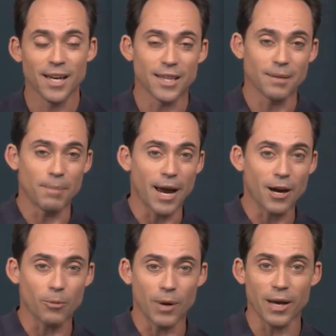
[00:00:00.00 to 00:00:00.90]
and then
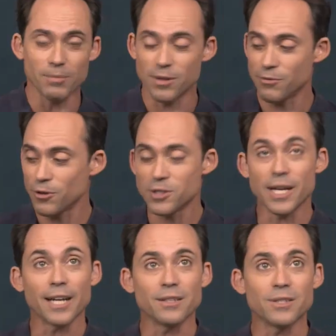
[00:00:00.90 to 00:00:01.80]
back our way up to the first
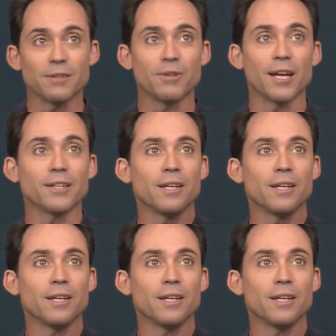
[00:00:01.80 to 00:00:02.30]
act and see if that